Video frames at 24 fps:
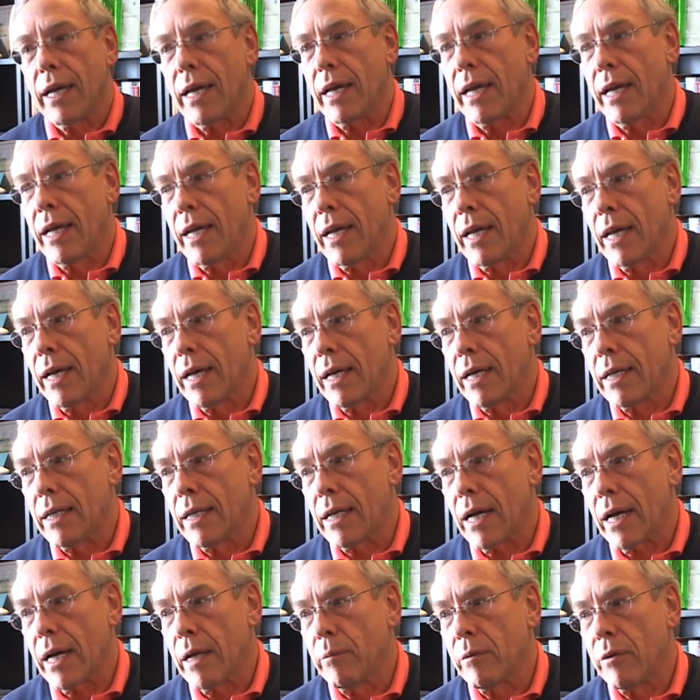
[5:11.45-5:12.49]

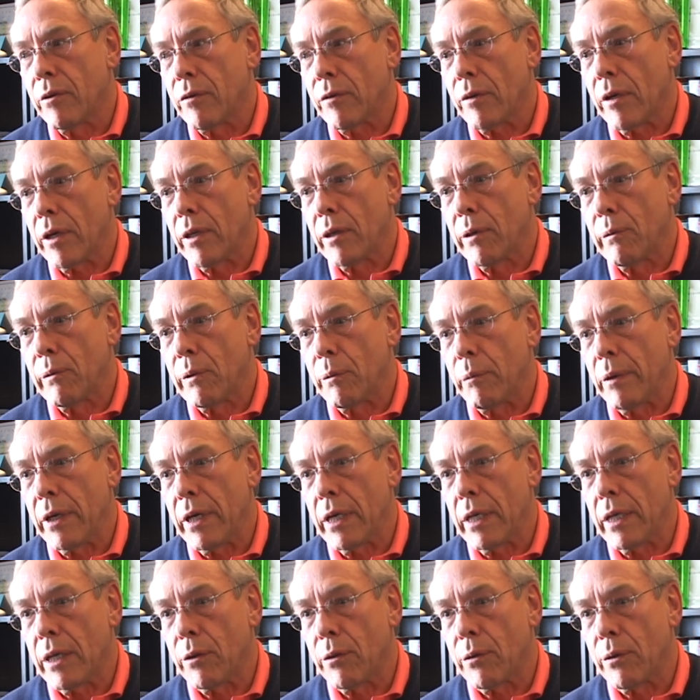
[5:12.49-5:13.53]
And I would say the
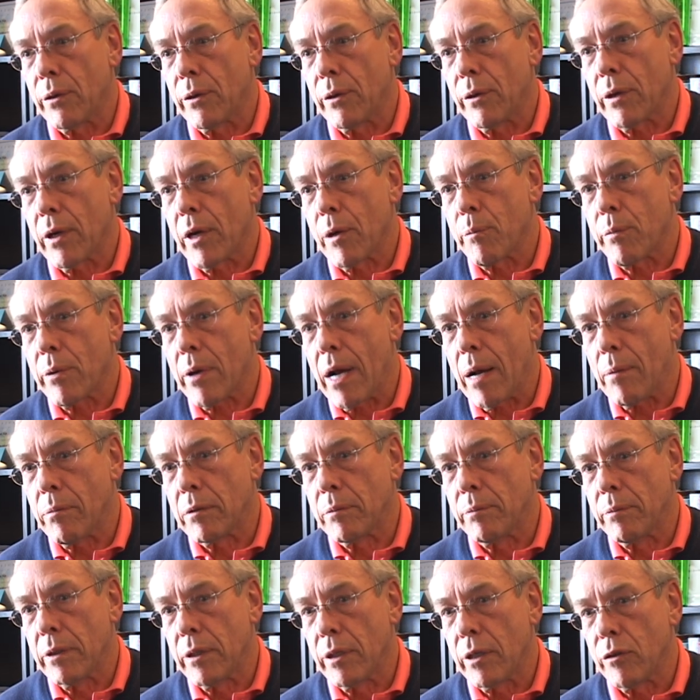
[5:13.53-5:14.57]
remaining third are
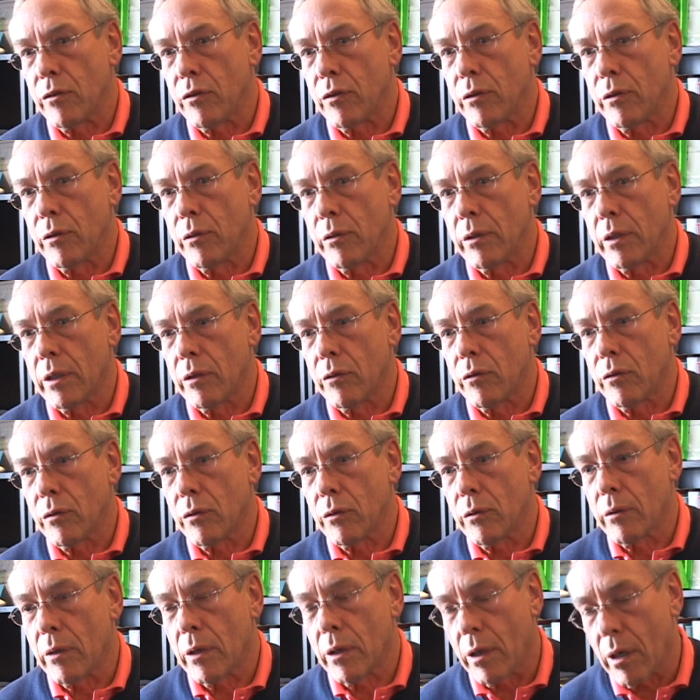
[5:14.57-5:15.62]
probably students
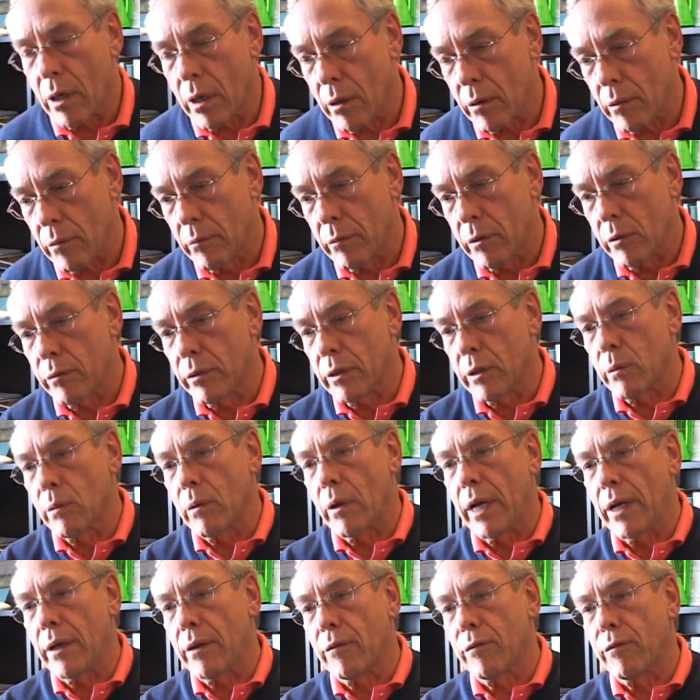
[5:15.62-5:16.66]
who are moving
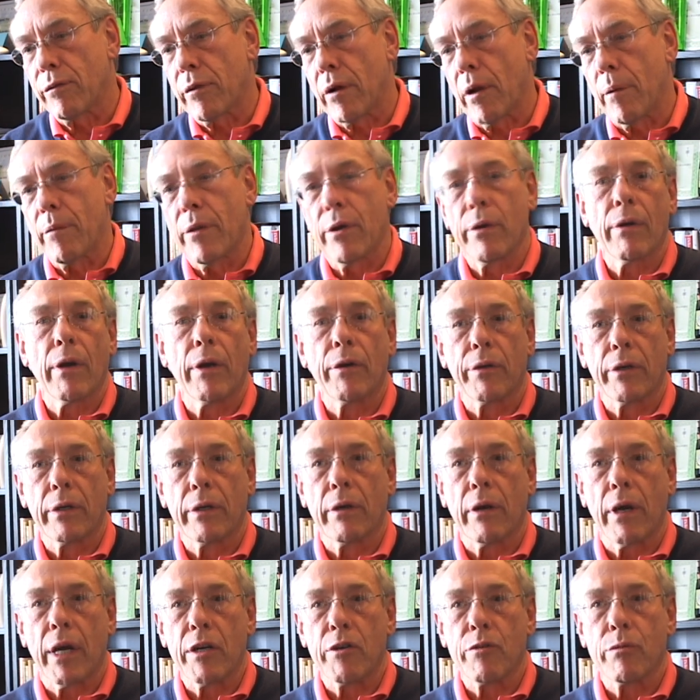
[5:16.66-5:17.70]
right from their
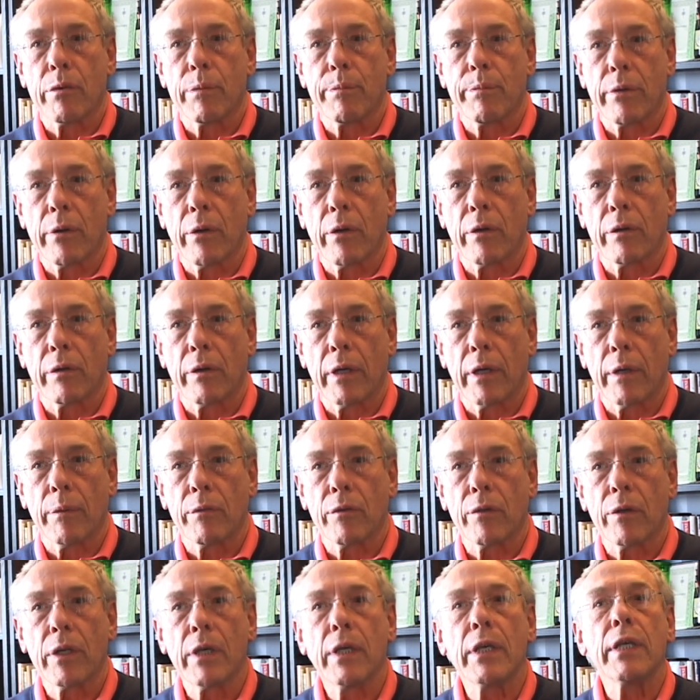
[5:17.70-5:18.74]
undergraduate
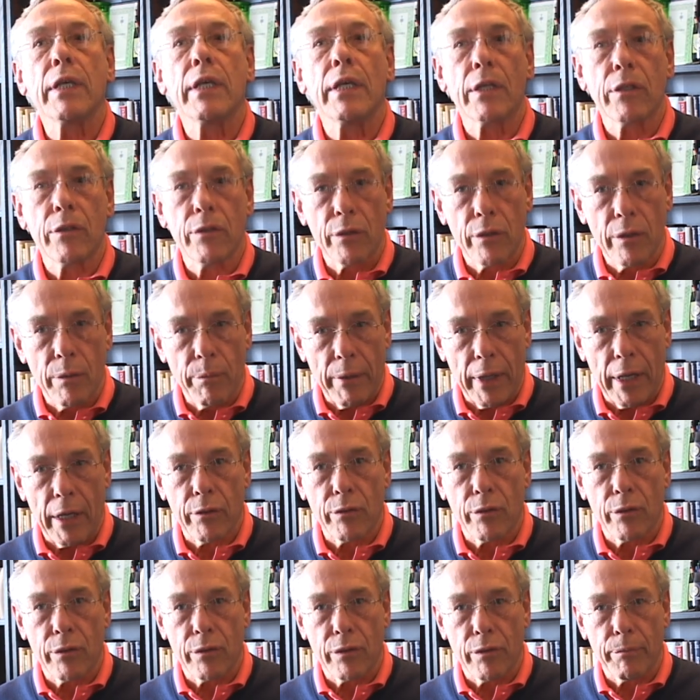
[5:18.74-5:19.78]
programs into the
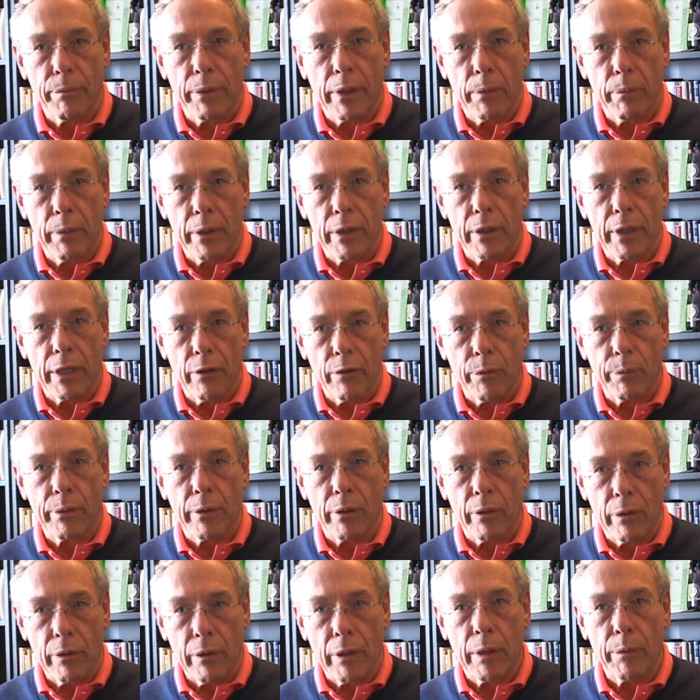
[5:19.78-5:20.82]
Masters of Public Health
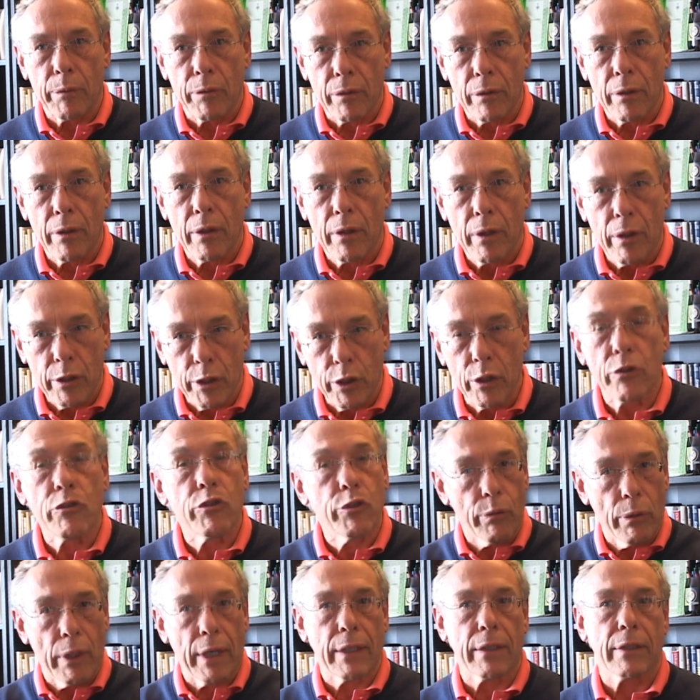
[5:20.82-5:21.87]
programs,
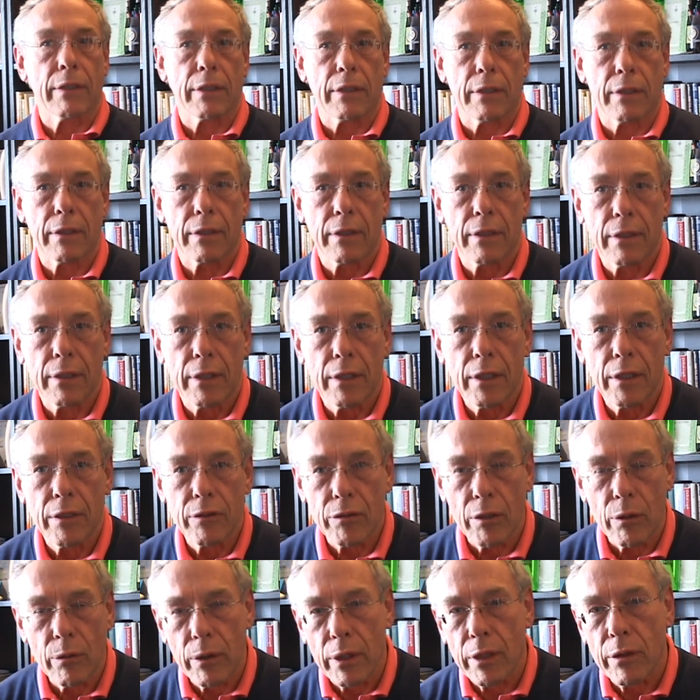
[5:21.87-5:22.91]
directly.
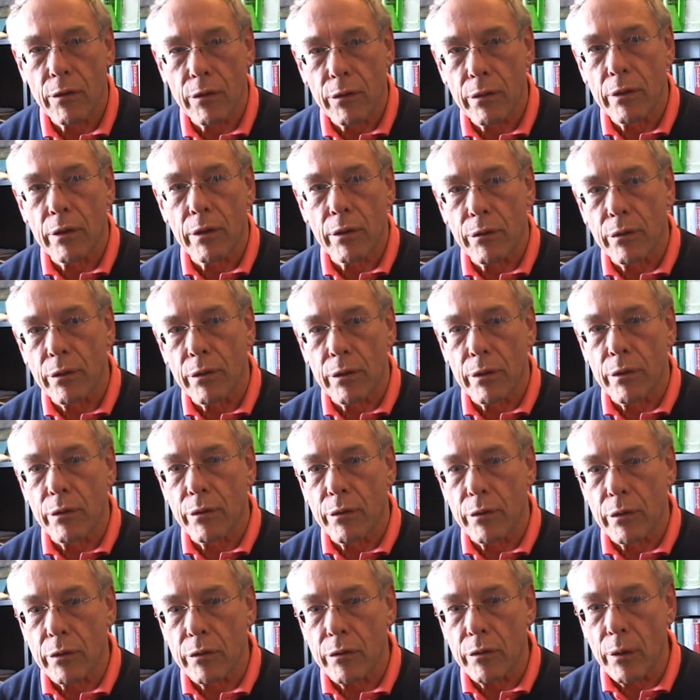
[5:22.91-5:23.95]
So a third, and
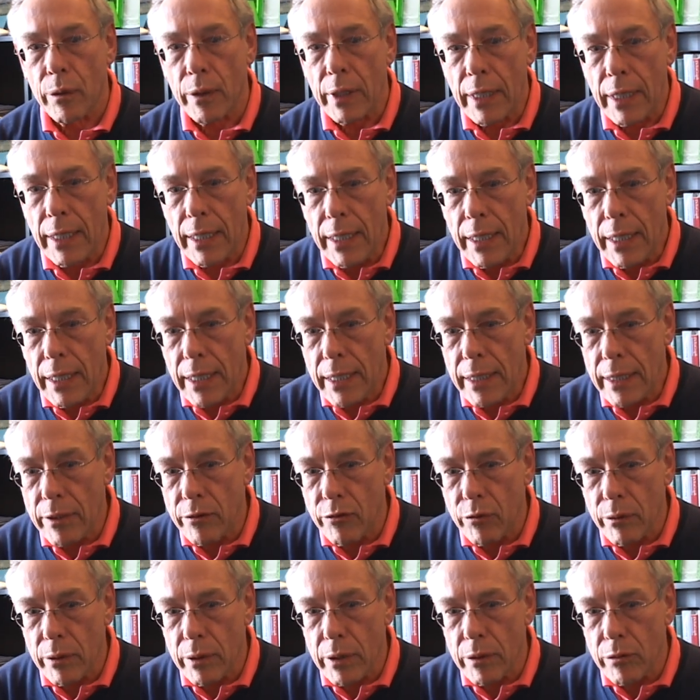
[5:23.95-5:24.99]
third. So
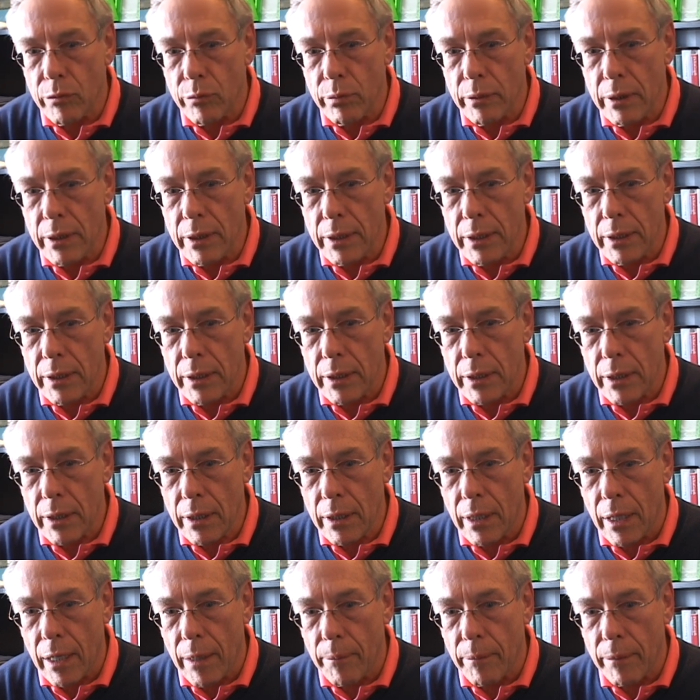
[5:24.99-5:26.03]
it's really
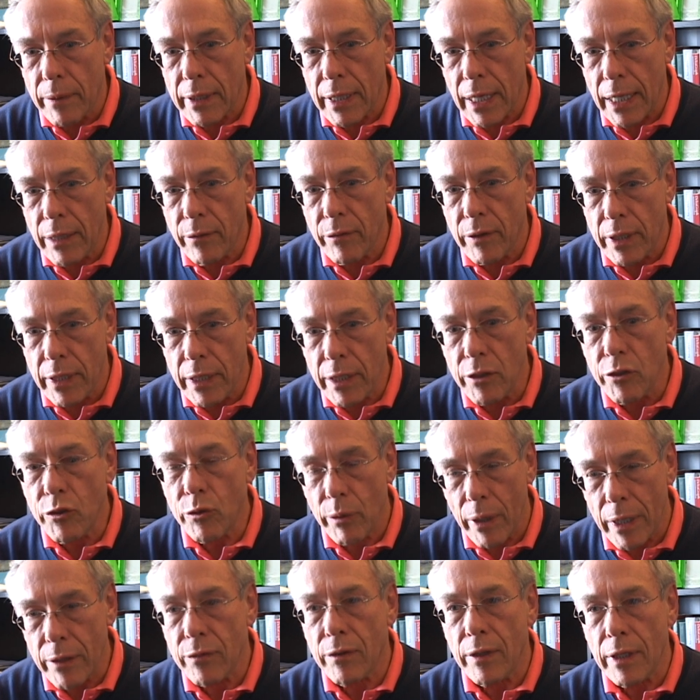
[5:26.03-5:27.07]
kind of an
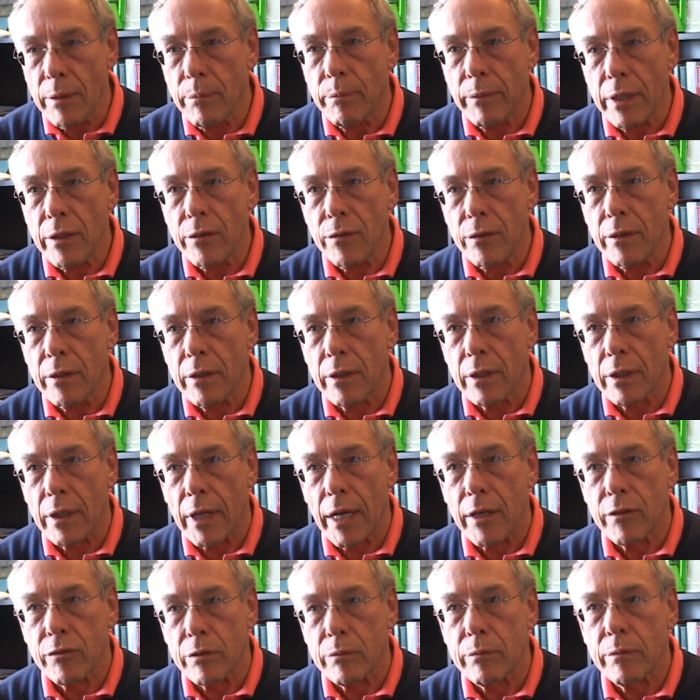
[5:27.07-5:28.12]
interesting mix in the
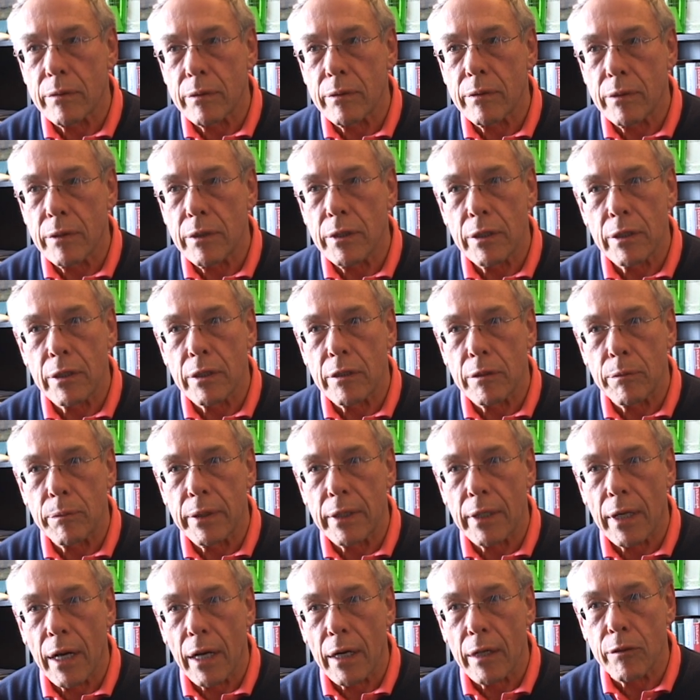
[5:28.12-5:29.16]
classroom, to
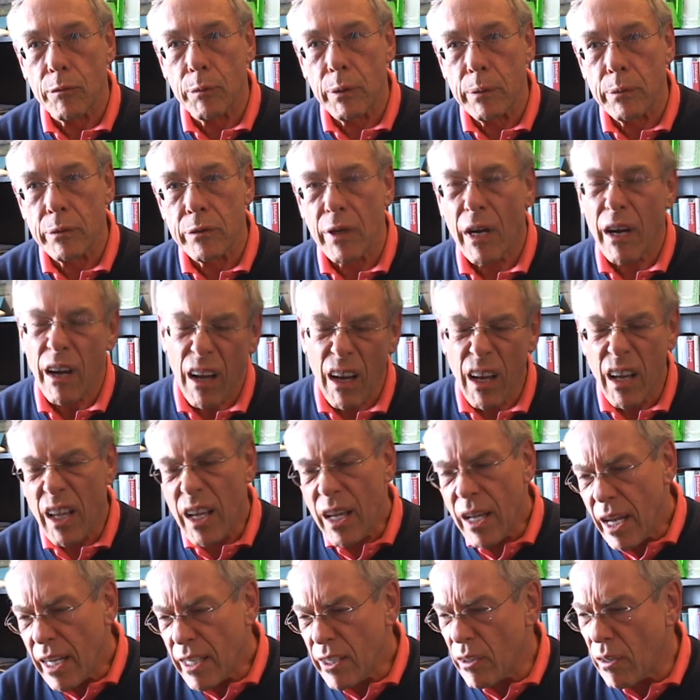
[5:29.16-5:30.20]
be honest. People say,
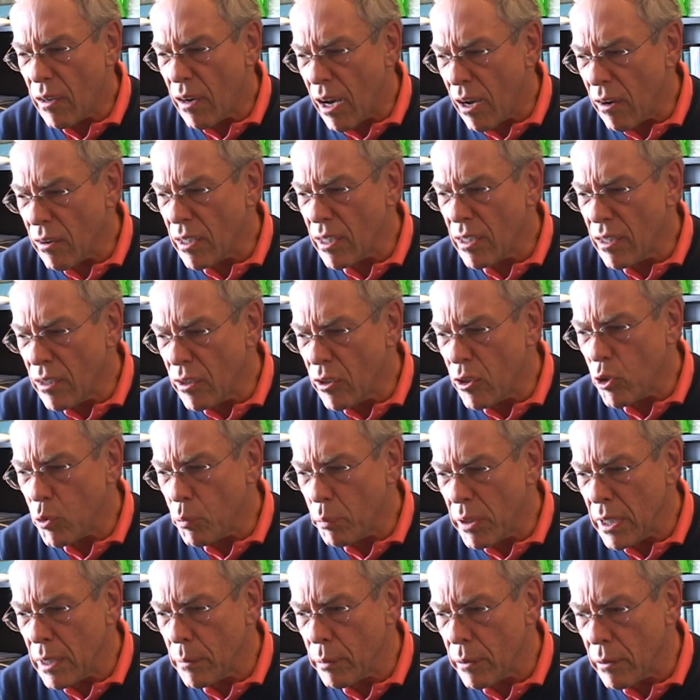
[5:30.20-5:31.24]
how could the new
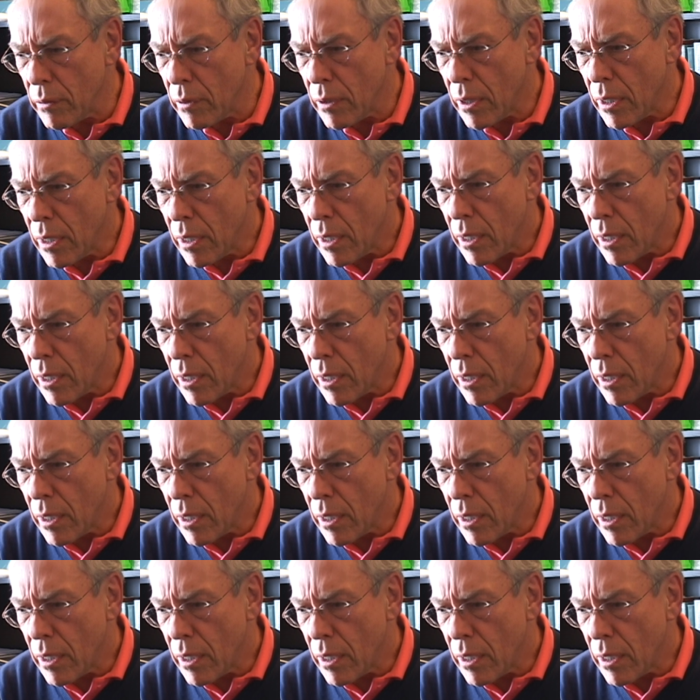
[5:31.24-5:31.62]
people